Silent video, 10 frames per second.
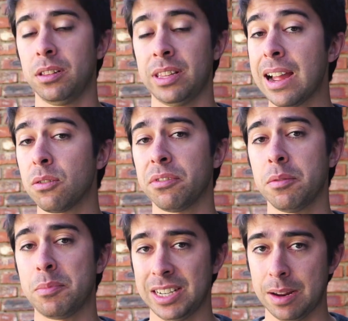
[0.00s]
Now with
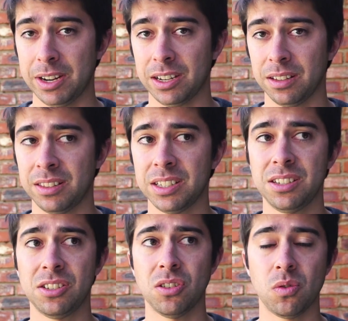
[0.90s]
the pandemic, this
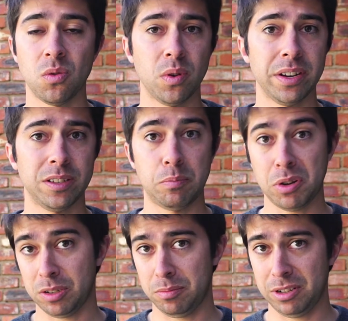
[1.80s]
is not always
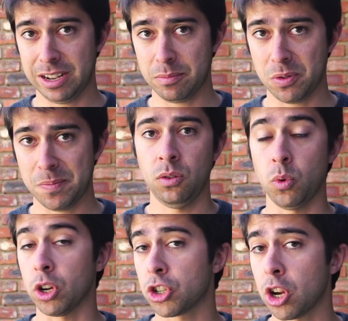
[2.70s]
possible anymore.
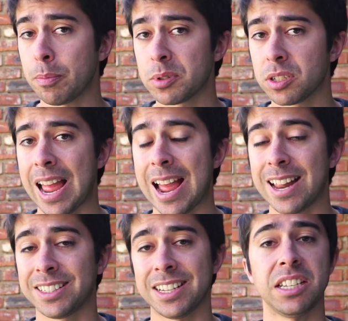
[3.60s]
Workshops
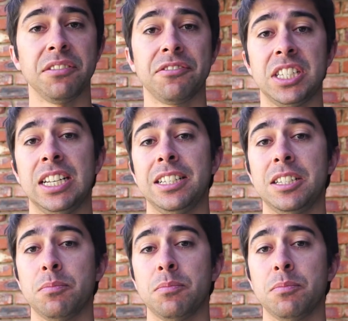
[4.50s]
and testing facilities